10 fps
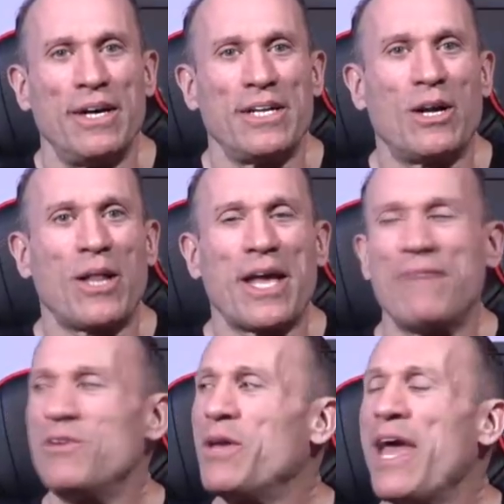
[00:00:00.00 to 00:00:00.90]
You know, like
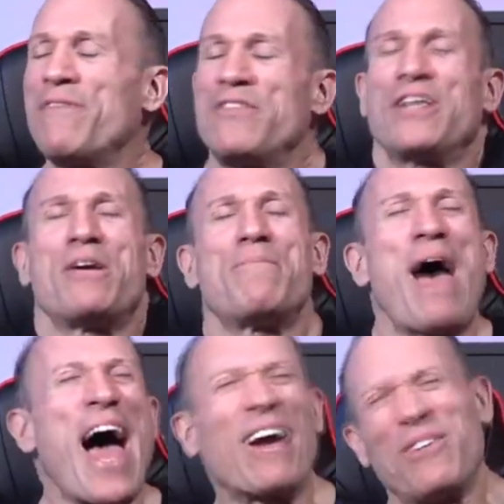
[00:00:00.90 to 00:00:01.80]
if you can't feel your
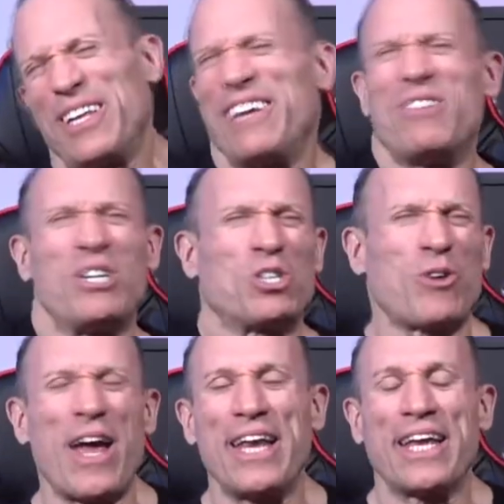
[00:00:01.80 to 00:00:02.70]
back really when you're
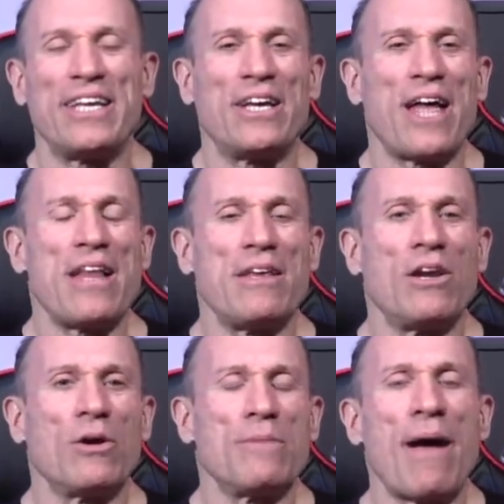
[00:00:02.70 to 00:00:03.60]
training, and you
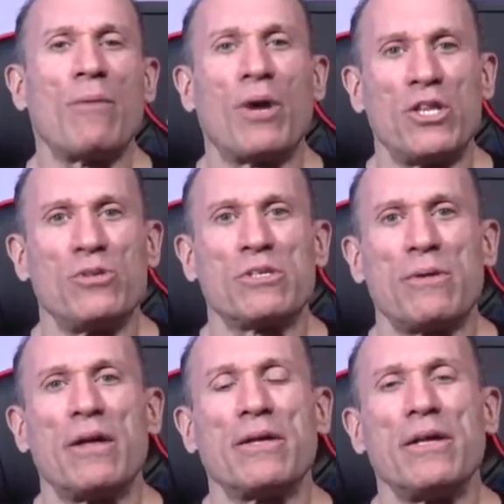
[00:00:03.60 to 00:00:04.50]
know, you might want to do
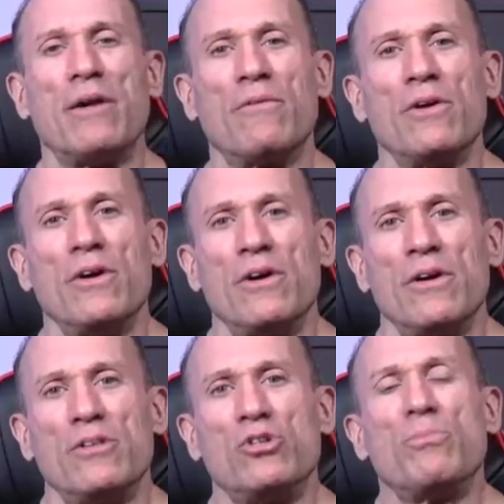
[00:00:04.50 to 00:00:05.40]
some, you know,
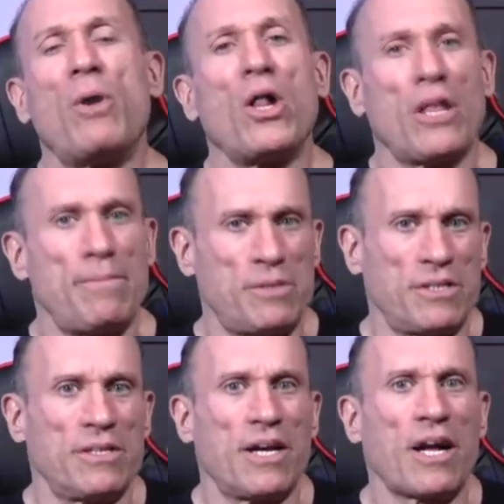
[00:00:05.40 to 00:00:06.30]
do
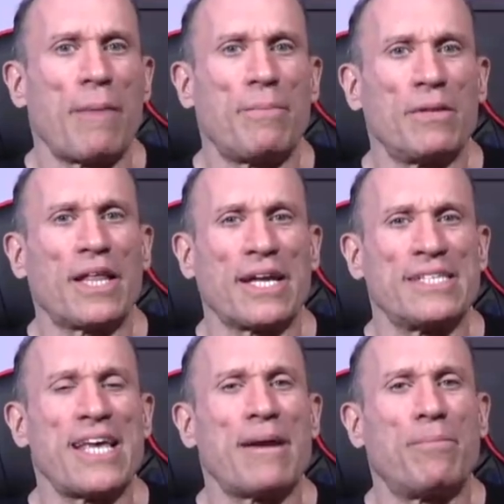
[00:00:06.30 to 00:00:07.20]
pull-ups, like a
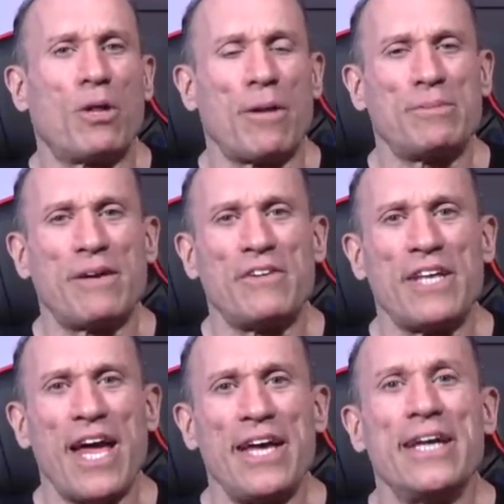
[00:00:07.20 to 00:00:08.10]
set of pull-ups every
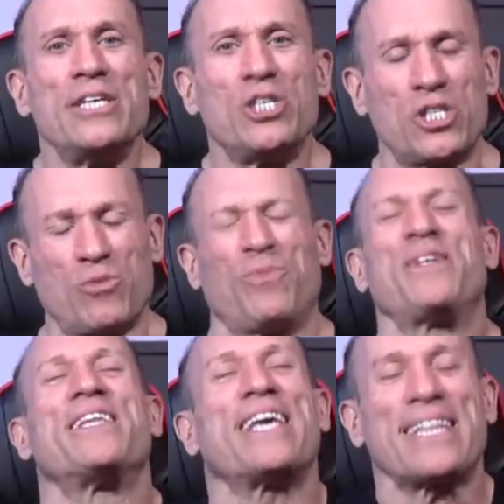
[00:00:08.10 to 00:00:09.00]
day, just to
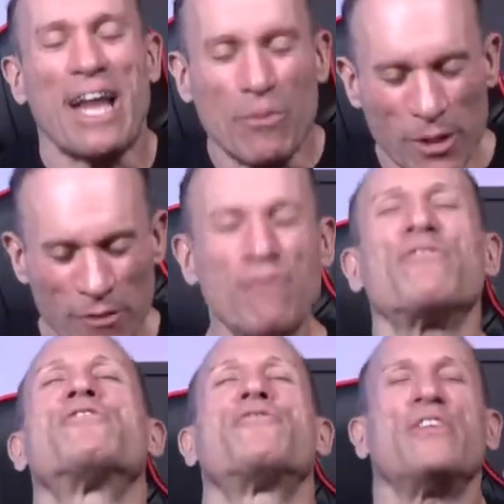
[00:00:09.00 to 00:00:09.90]
really get that really
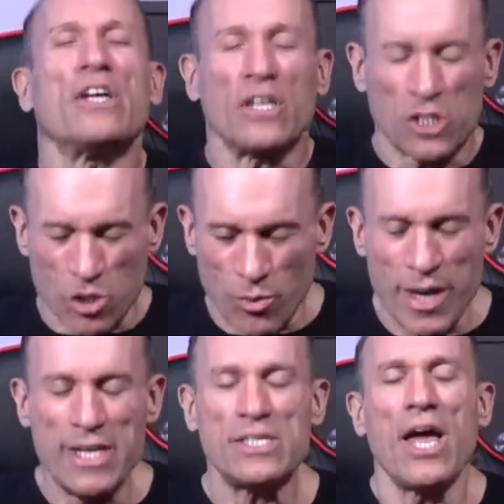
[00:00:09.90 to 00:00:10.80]
feel and
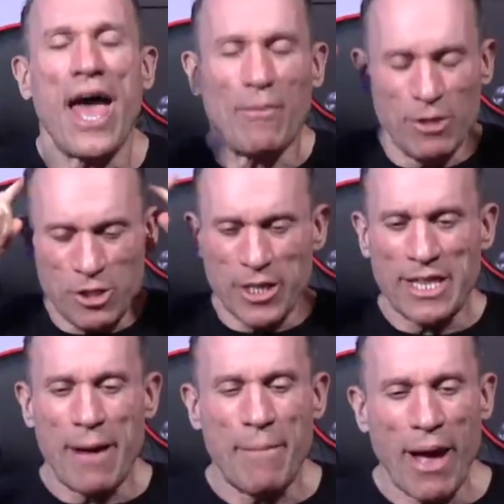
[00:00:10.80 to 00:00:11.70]
squeeze. And once you get
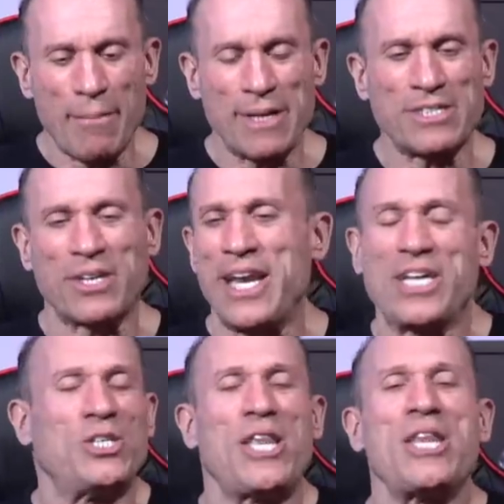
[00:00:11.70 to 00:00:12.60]
that mind-muscle
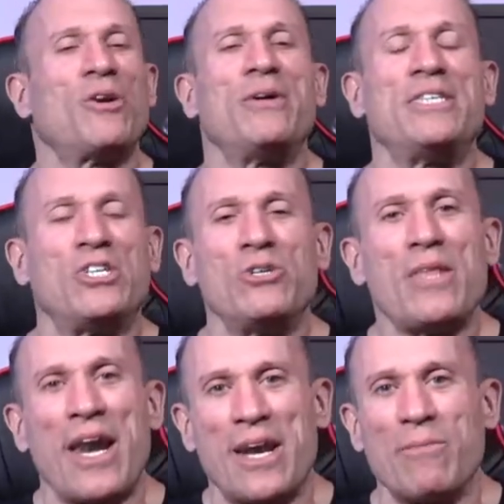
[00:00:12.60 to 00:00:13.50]
connection, then you don't need to do
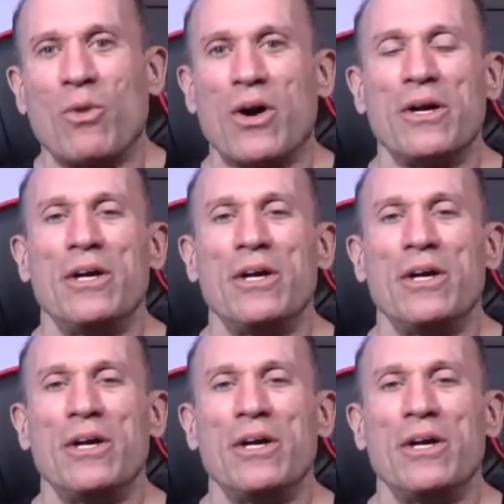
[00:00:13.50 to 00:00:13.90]
that anymore.